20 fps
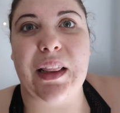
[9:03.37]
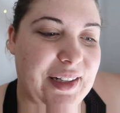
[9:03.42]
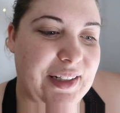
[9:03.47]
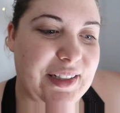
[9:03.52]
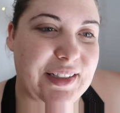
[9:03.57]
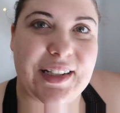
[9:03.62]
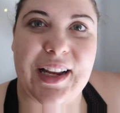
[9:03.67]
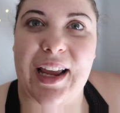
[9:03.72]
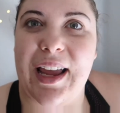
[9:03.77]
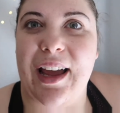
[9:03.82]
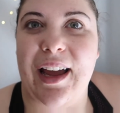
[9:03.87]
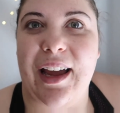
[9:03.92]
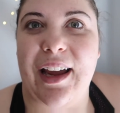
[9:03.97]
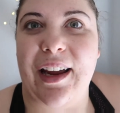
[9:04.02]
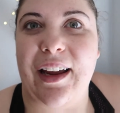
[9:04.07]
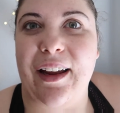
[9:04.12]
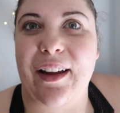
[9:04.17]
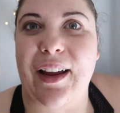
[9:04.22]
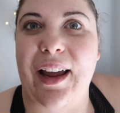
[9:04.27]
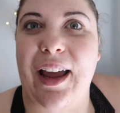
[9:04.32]
And
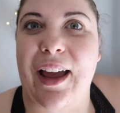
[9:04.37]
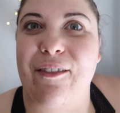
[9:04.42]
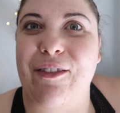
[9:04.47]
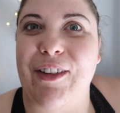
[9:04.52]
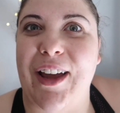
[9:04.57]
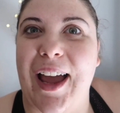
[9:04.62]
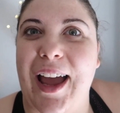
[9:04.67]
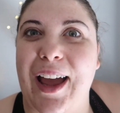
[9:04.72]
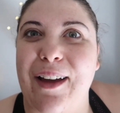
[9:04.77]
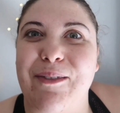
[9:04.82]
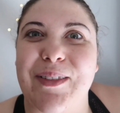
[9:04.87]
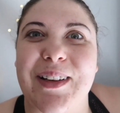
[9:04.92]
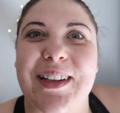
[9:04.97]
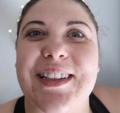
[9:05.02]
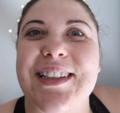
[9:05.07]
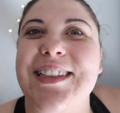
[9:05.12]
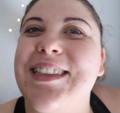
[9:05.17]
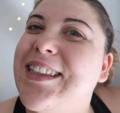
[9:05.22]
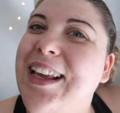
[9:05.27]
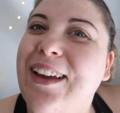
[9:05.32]
have a happy
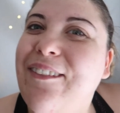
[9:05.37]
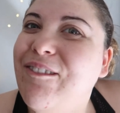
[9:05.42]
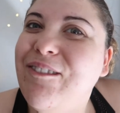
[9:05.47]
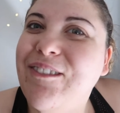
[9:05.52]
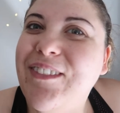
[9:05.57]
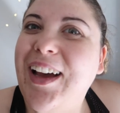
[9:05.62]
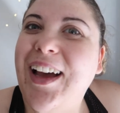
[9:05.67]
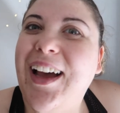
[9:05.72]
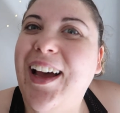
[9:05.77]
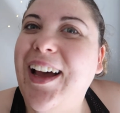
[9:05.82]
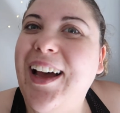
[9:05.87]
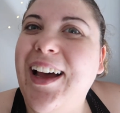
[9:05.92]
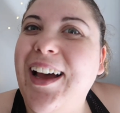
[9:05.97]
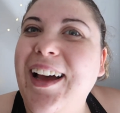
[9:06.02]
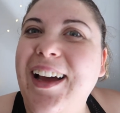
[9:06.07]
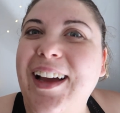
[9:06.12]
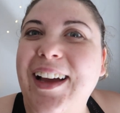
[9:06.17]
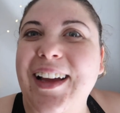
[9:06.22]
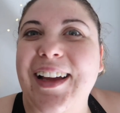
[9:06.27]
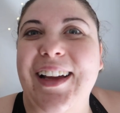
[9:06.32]

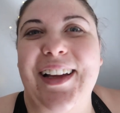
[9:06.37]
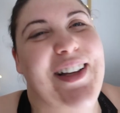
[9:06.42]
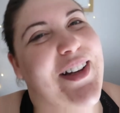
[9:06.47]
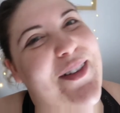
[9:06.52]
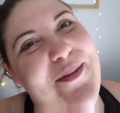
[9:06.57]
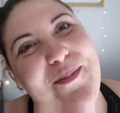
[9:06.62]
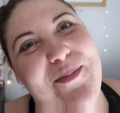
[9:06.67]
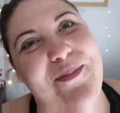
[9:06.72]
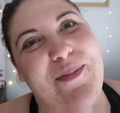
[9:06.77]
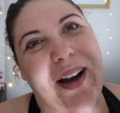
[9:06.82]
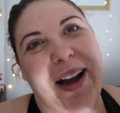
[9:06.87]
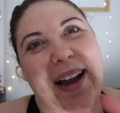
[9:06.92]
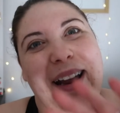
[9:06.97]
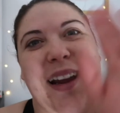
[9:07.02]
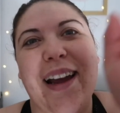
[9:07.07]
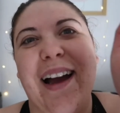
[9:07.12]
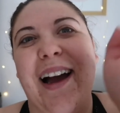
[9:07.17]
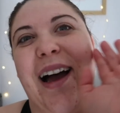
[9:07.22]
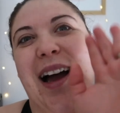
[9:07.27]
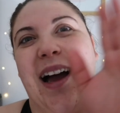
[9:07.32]
December. Bye,
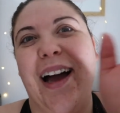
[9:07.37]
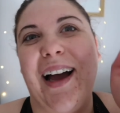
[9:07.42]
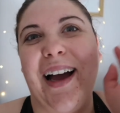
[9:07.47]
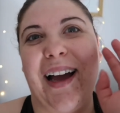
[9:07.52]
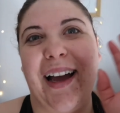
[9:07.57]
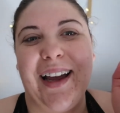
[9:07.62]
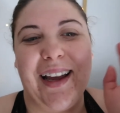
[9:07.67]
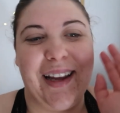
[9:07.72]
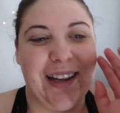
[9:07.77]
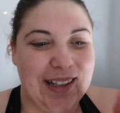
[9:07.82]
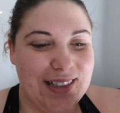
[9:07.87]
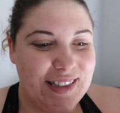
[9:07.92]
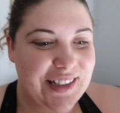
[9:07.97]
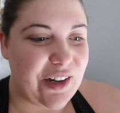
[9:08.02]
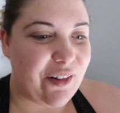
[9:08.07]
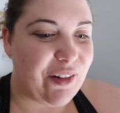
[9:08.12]
guys.